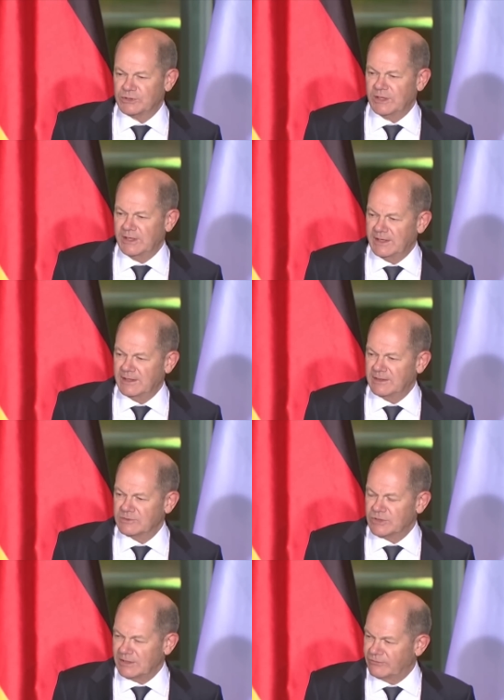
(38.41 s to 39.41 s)
US
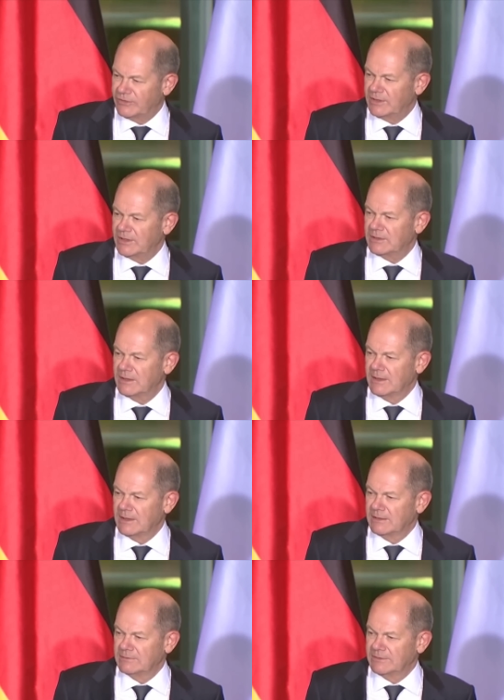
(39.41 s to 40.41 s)
on the Inflation
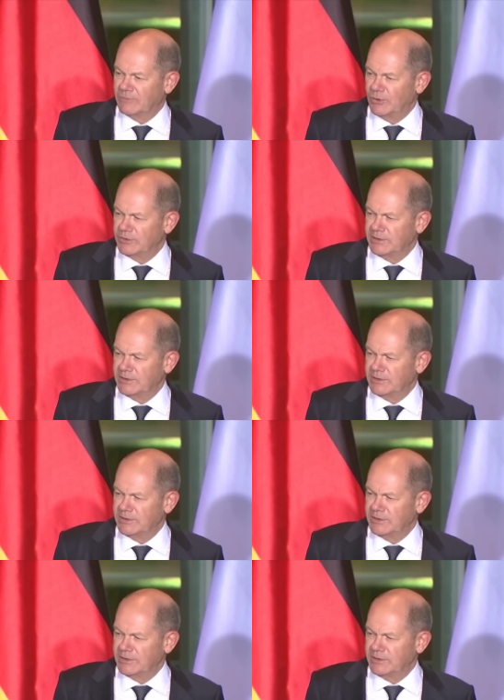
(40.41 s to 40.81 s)
Reduction Act,